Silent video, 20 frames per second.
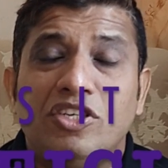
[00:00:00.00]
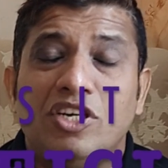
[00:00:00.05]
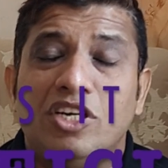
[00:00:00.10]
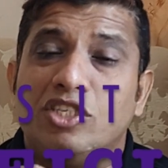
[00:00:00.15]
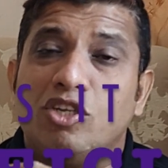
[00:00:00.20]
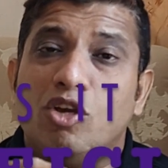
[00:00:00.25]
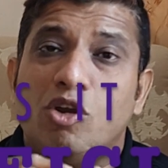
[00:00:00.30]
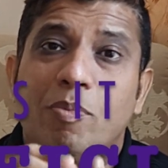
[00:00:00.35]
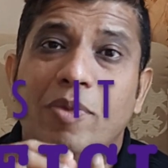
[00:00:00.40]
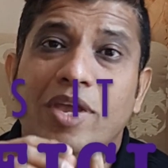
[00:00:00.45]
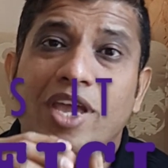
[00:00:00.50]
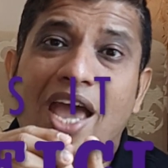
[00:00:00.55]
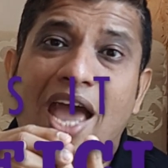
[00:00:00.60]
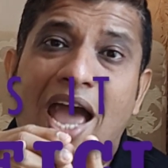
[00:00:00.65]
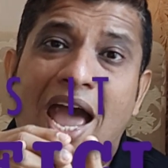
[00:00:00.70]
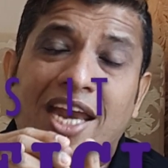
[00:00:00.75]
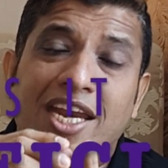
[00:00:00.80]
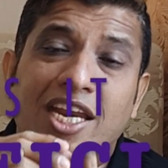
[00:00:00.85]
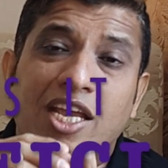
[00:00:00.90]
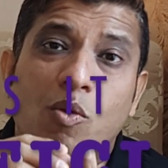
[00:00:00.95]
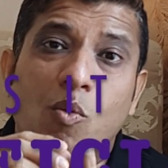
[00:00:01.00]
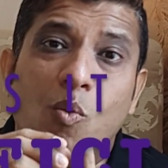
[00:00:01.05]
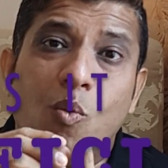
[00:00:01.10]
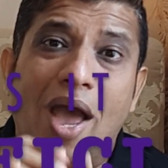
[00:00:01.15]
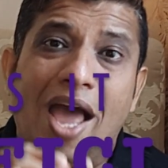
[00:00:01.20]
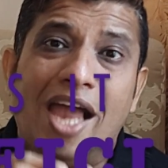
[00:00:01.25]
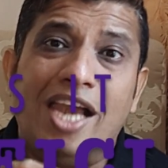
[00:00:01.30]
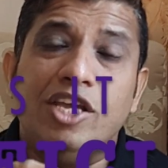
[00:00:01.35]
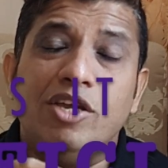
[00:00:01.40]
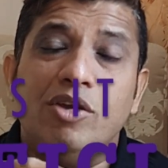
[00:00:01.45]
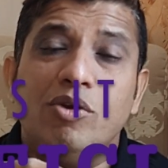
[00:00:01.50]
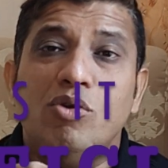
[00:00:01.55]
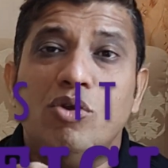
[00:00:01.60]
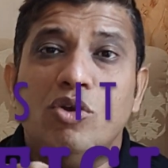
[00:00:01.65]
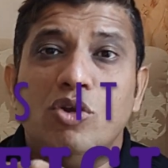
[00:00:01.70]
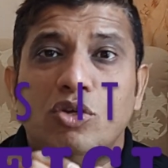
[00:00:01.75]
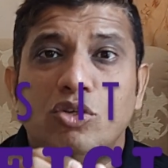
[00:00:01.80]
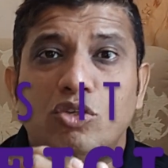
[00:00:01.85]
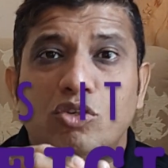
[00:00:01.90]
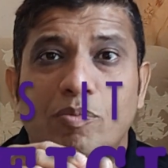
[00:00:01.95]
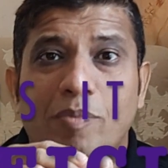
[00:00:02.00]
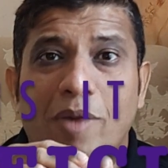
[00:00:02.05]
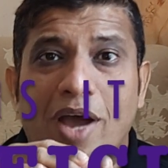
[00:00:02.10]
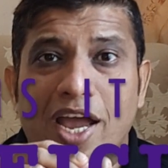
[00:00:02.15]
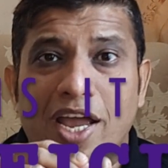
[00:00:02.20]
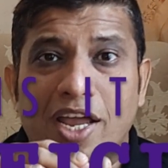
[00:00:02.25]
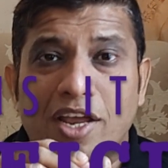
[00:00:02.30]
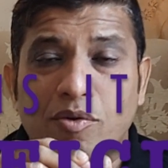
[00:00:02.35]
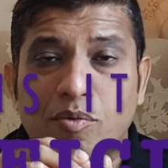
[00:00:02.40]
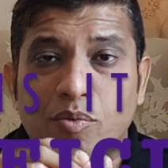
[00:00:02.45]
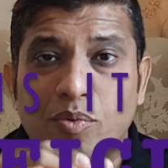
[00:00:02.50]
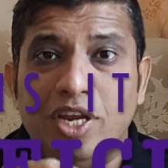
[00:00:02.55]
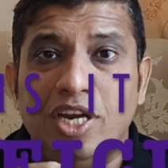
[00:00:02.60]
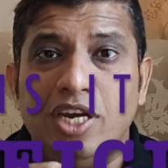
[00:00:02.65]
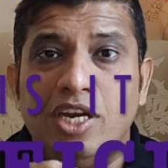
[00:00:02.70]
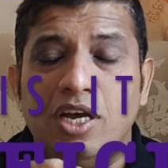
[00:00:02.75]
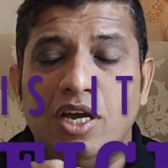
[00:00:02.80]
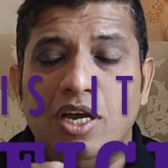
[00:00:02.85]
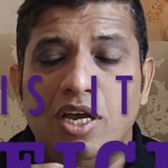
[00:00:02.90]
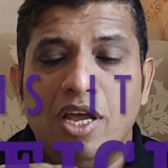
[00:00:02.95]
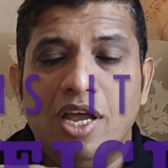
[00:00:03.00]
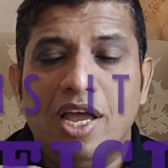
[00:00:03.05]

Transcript: Is going to be adding value to my reader?